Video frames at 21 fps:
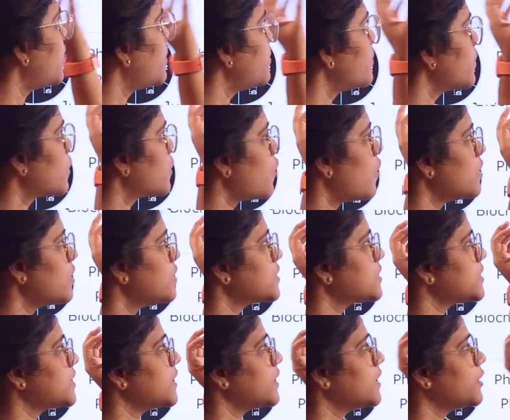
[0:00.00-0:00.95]

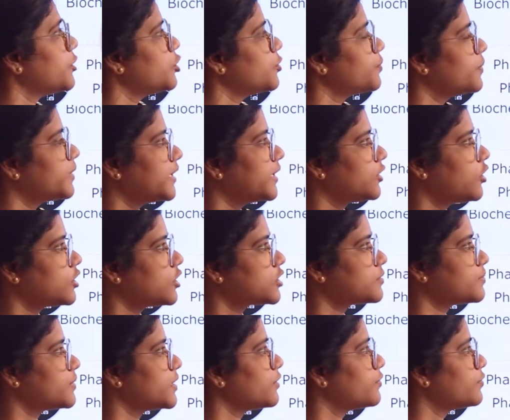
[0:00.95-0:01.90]
pharmacology, human
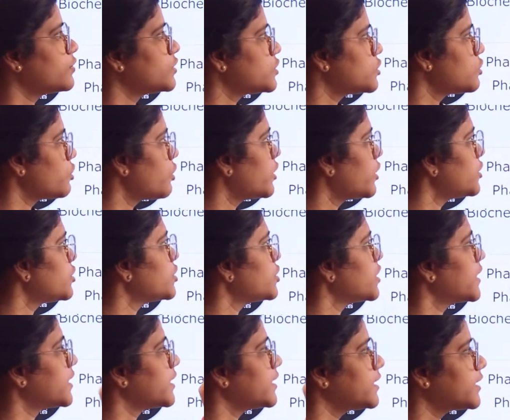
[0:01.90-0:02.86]
anatomy,
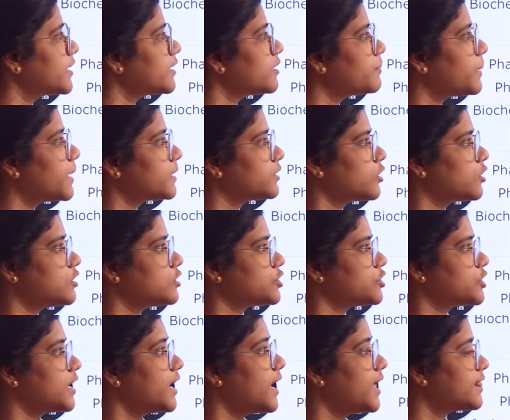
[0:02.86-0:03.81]
physiology, clinical
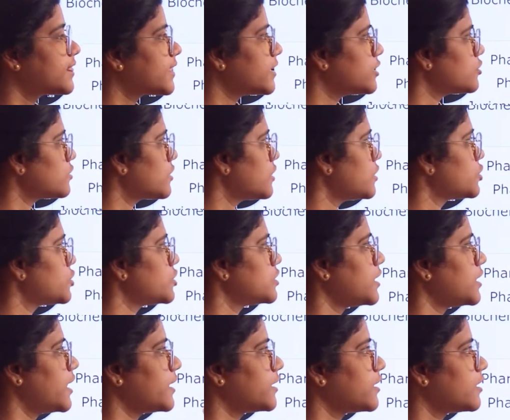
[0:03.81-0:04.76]
pathology, health
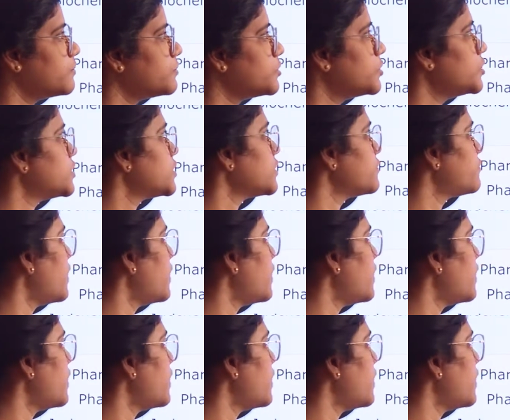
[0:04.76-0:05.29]
education and community